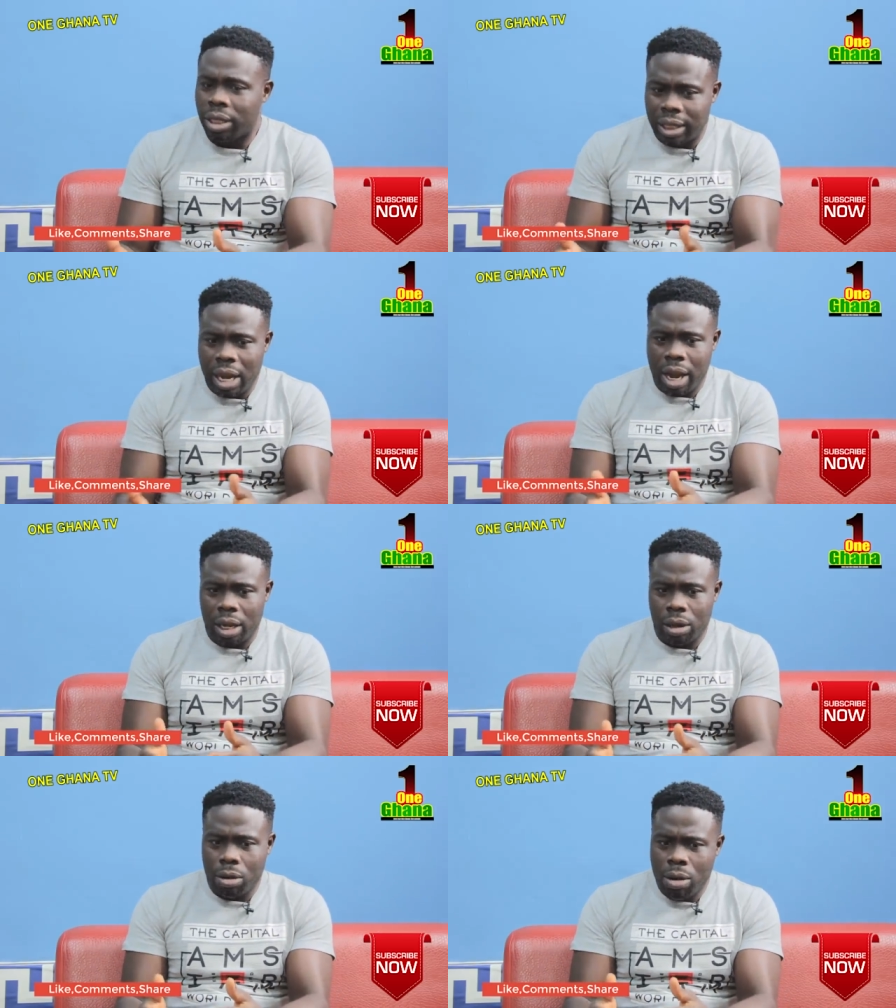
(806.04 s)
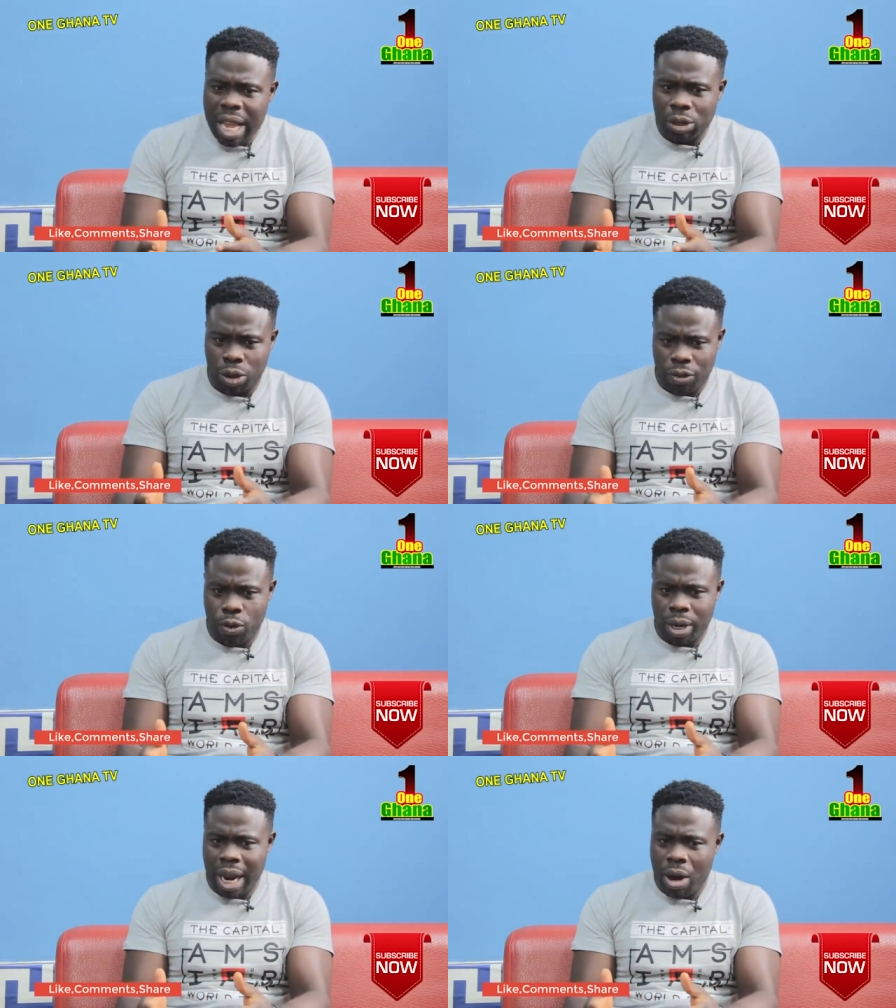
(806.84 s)
sir, oh, yes, soft
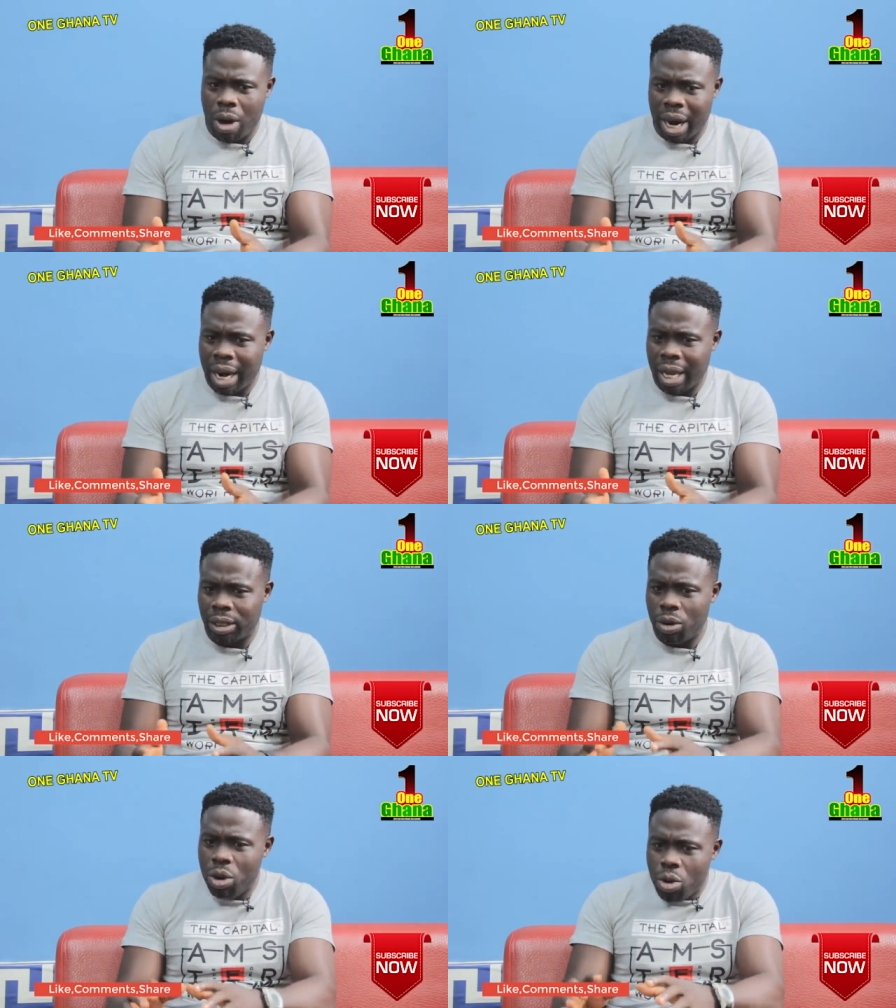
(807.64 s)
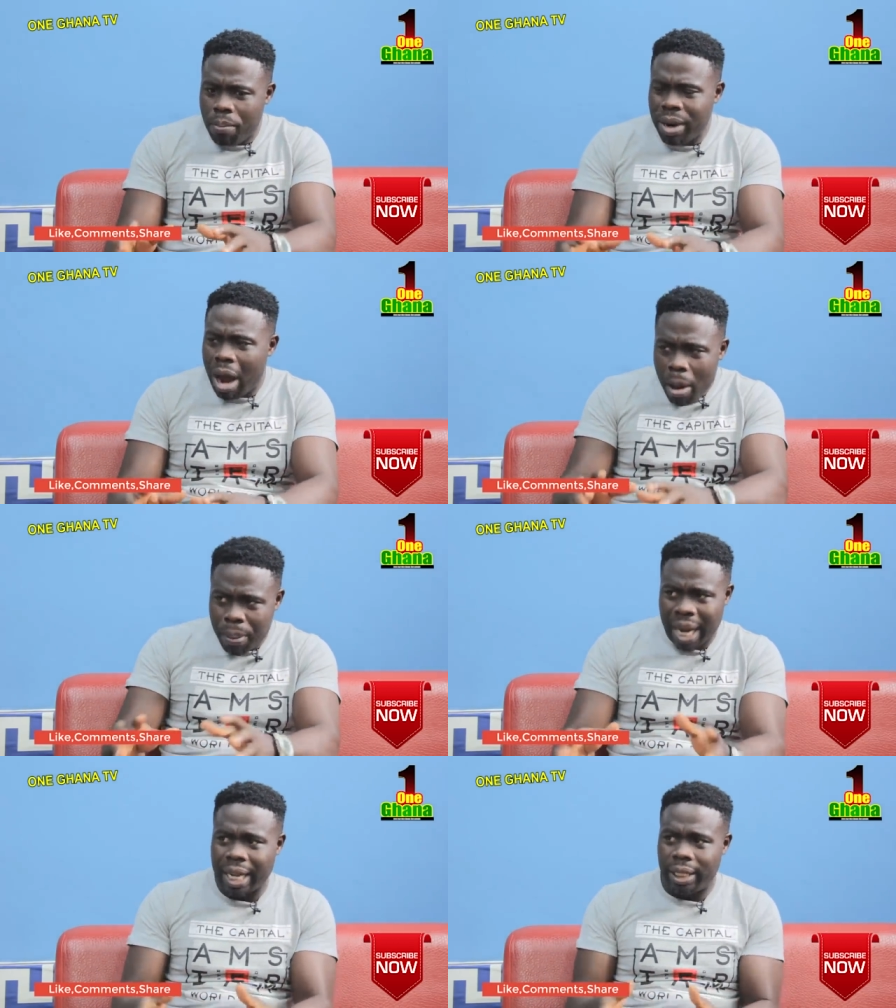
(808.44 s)
one now, and now, so you will be now
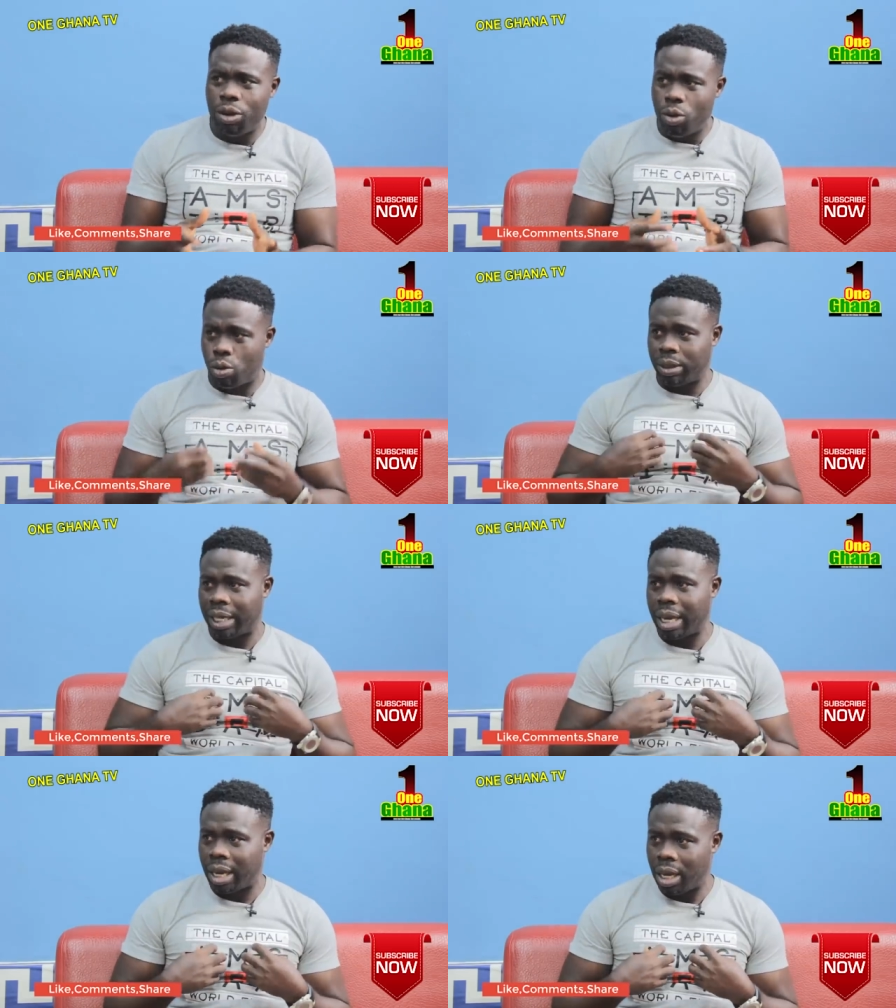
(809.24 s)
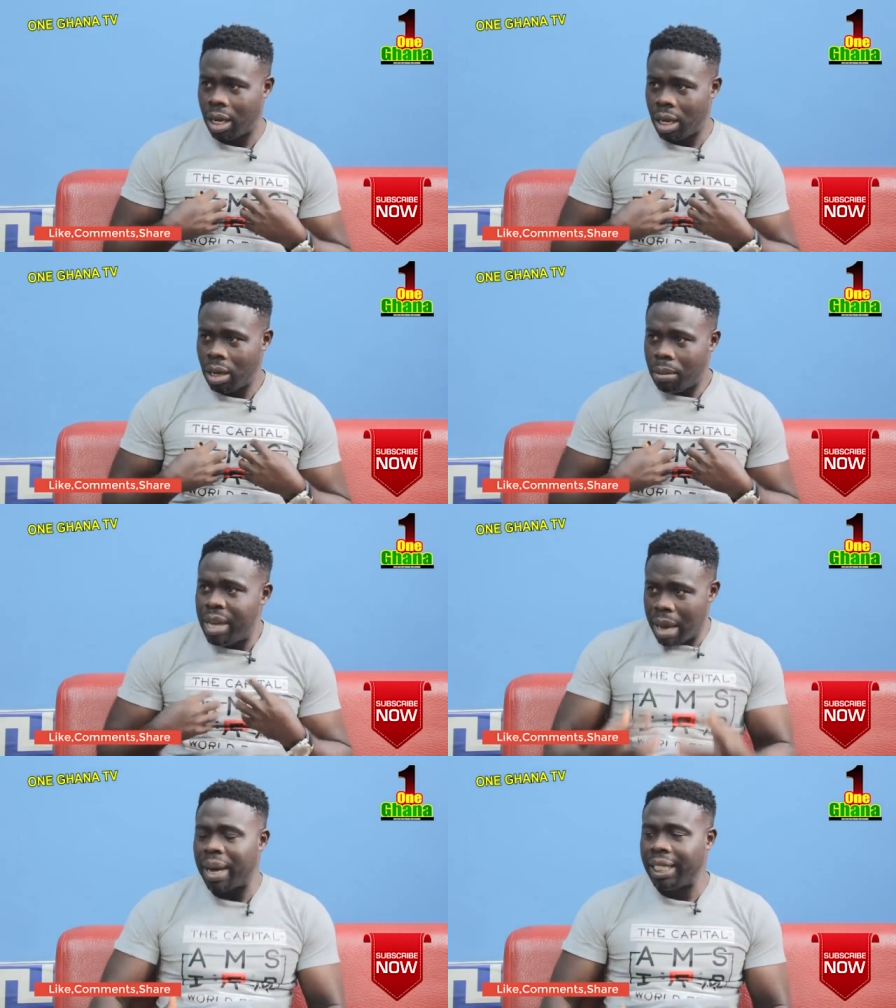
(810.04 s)
package you who say,
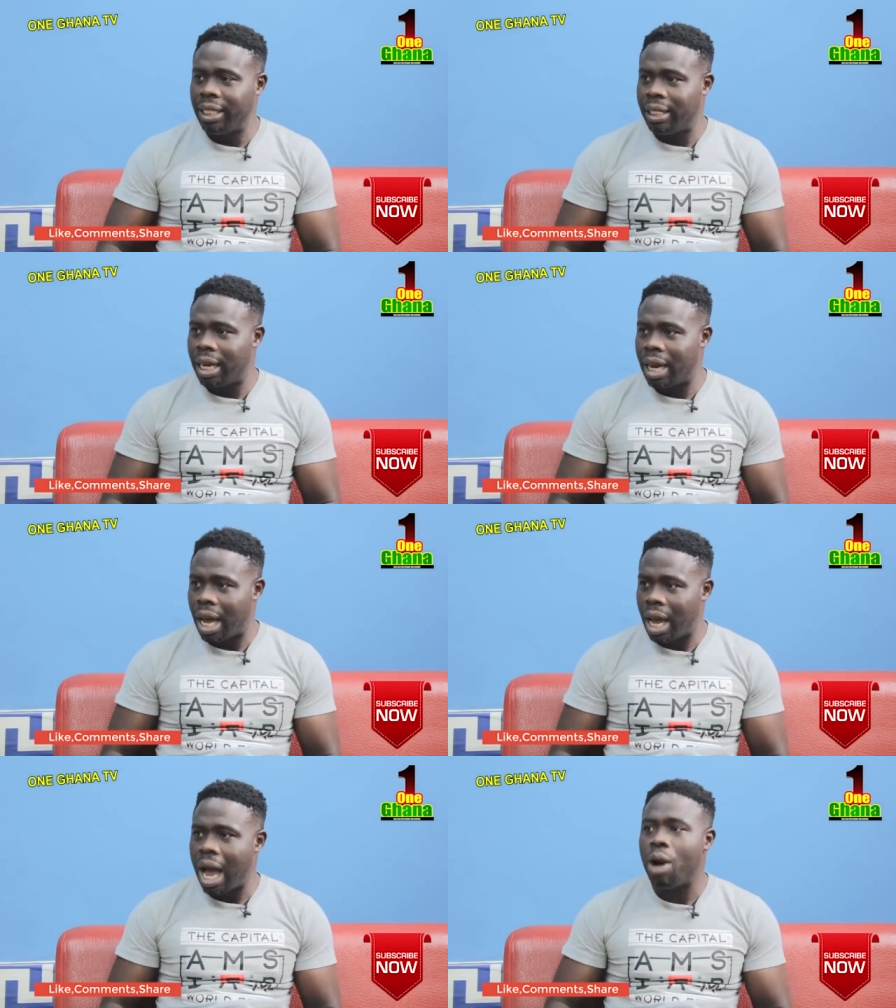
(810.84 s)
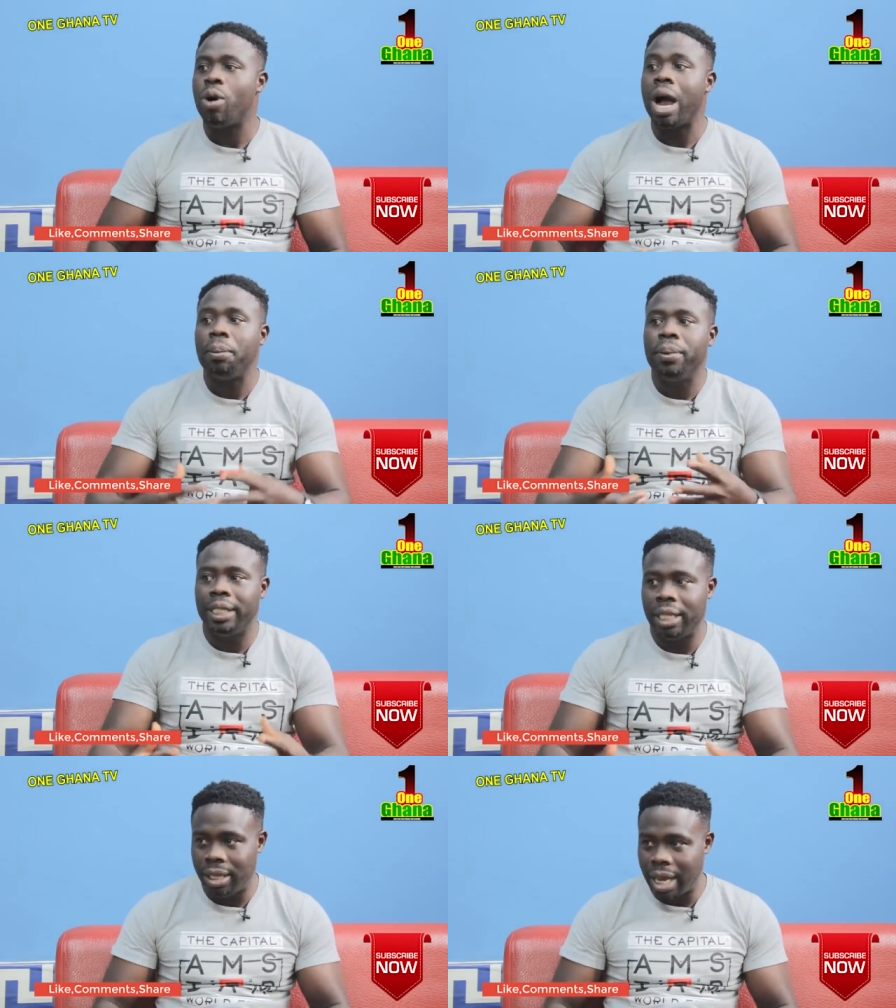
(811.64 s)
me a magician, I will
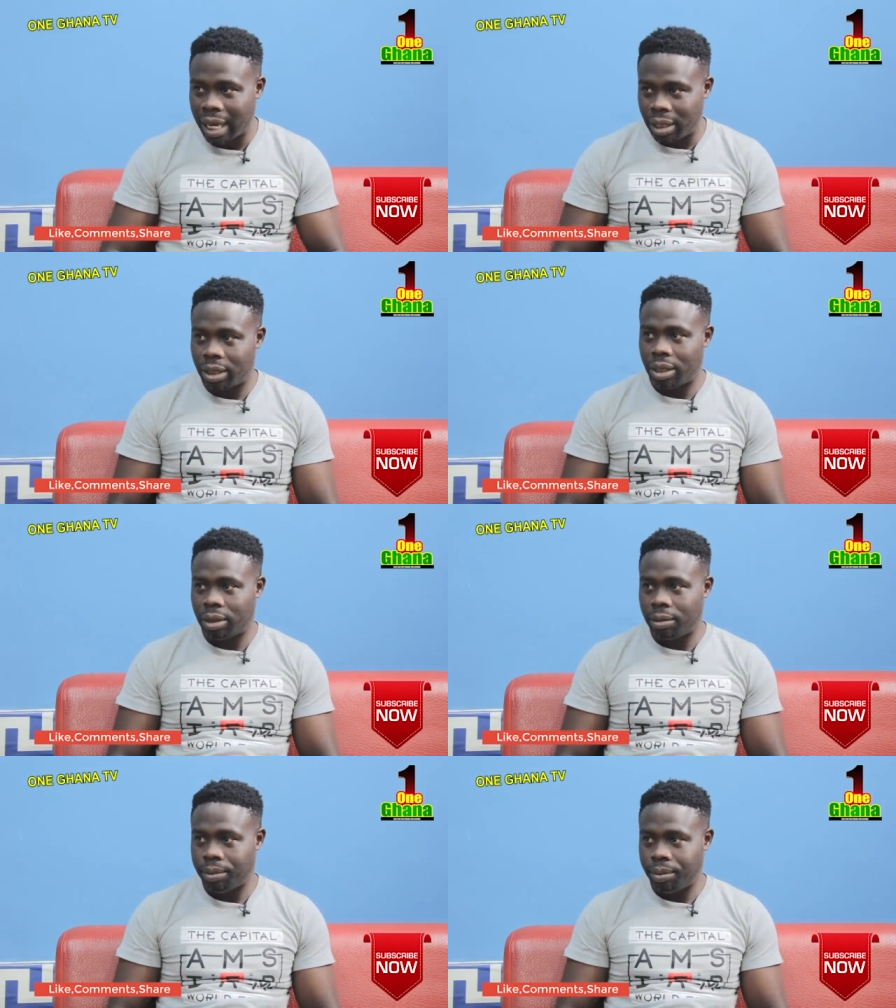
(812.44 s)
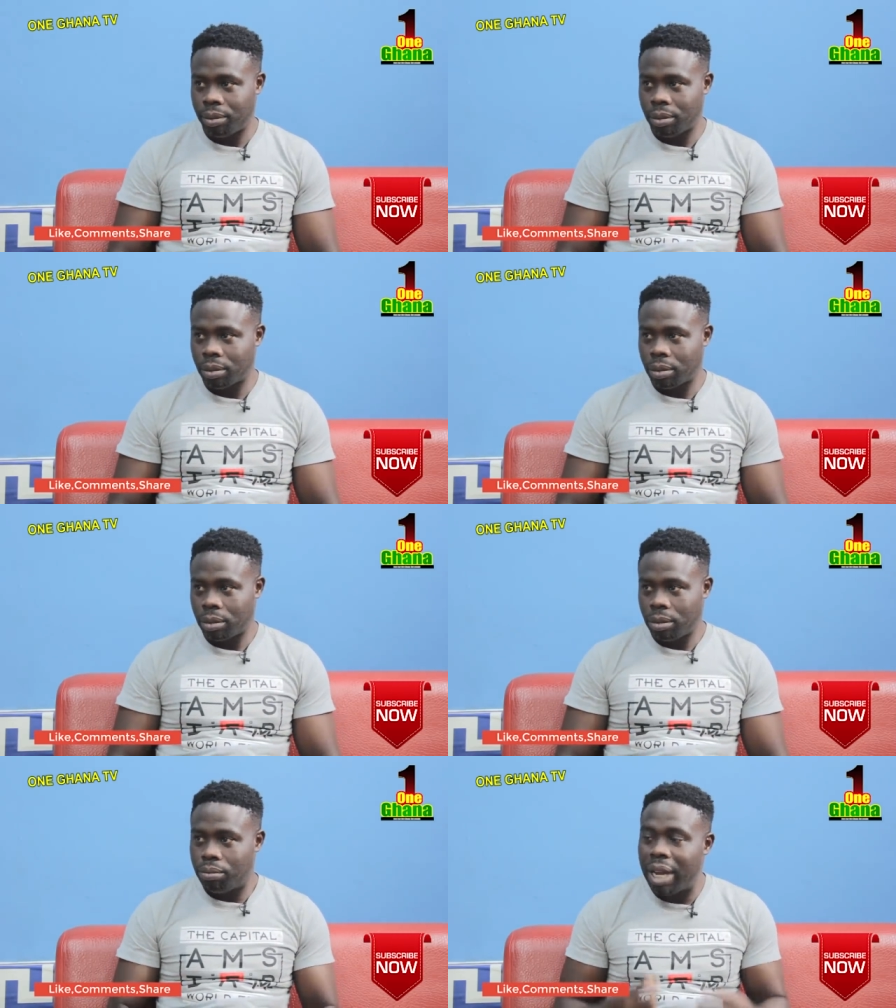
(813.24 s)
appreciate that.
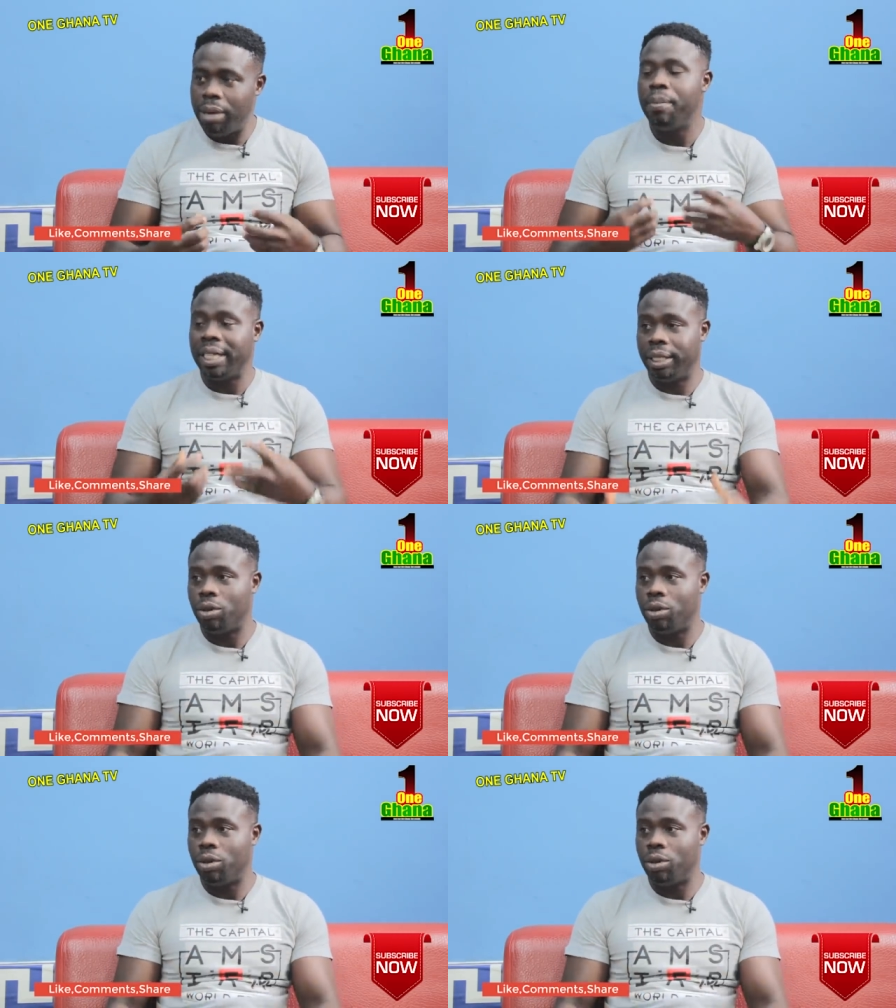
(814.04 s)
Many bad